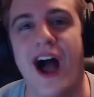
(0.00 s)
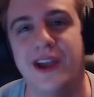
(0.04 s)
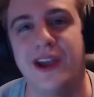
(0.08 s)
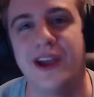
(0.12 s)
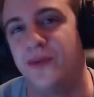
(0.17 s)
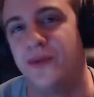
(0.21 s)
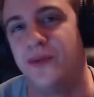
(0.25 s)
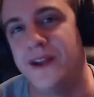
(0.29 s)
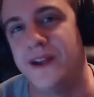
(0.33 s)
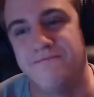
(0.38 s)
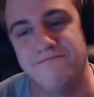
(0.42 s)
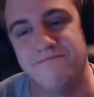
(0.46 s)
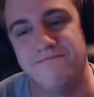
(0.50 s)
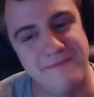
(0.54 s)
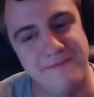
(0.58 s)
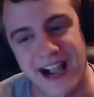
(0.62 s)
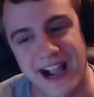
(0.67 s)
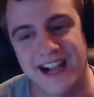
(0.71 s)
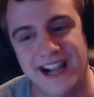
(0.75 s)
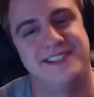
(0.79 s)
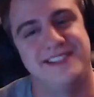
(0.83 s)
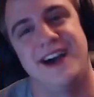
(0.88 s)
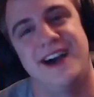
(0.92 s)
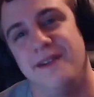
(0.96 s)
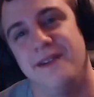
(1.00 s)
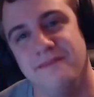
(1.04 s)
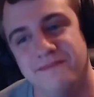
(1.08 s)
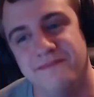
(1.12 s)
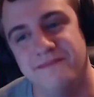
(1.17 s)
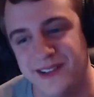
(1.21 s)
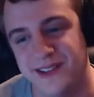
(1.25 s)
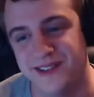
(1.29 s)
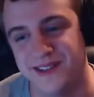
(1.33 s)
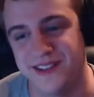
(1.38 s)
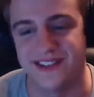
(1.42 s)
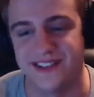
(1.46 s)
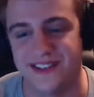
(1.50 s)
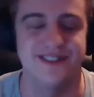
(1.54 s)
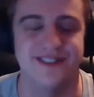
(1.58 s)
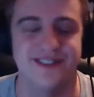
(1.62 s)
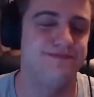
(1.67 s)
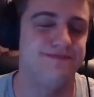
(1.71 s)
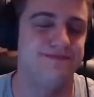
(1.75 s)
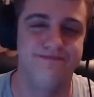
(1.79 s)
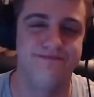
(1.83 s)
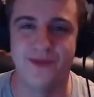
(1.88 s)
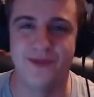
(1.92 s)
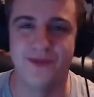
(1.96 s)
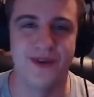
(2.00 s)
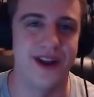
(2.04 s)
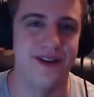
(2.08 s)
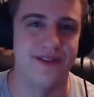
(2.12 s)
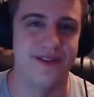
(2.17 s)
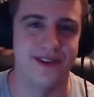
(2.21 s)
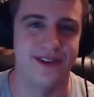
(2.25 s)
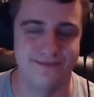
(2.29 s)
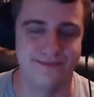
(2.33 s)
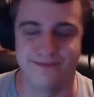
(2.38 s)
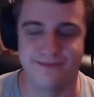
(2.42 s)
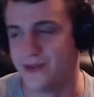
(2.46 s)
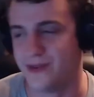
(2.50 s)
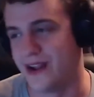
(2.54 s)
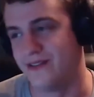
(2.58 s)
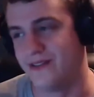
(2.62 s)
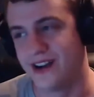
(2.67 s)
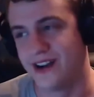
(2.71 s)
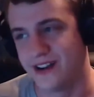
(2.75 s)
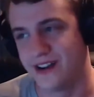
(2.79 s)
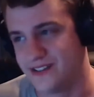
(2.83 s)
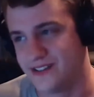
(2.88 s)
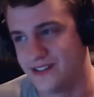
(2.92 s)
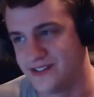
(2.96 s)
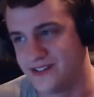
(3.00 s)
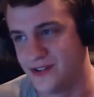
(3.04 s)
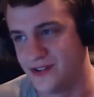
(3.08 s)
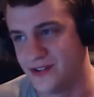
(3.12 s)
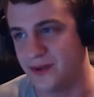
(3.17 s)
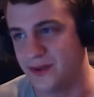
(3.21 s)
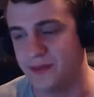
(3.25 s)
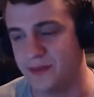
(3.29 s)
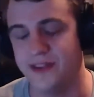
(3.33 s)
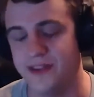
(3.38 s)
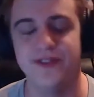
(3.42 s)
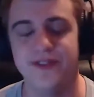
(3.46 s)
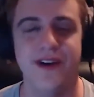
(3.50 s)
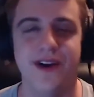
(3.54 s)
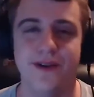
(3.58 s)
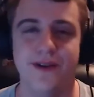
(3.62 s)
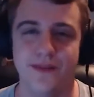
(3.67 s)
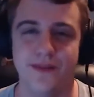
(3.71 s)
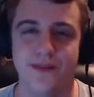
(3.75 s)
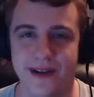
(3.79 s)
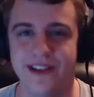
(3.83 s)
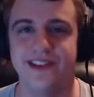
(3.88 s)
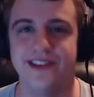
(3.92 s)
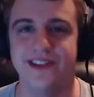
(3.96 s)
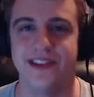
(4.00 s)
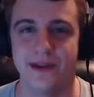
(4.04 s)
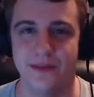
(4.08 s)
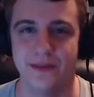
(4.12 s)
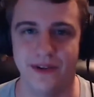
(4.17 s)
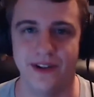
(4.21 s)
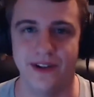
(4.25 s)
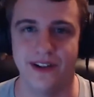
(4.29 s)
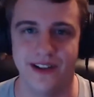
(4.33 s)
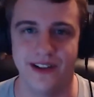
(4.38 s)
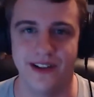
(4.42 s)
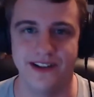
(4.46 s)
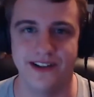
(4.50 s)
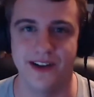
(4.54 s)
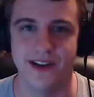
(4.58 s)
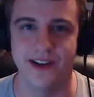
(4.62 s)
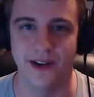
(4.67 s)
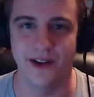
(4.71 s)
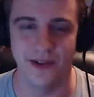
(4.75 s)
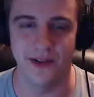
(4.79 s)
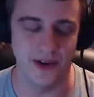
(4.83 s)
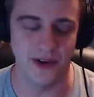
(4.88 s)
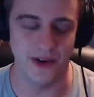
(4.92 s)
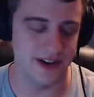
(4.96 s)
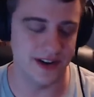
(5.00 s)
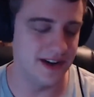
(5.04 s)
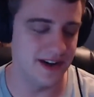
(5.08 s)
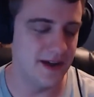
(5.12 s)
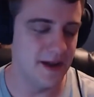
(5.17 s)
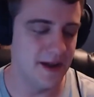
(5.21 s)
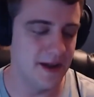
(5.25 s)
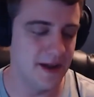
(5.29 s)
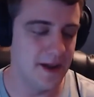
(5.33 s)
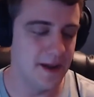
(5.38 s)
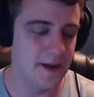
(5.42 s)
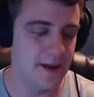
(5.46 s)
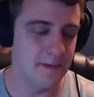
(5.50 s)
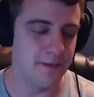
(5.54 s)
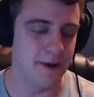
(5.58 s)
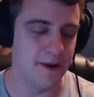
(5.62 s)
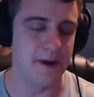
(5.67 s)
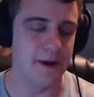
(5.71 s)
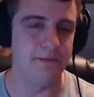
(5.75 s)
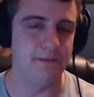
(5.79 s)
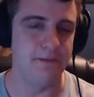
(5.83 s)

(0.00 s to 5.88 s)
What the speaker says: could wait. I got time. He's like, just whatever shows up. He's a very reasonable Dark Lord. But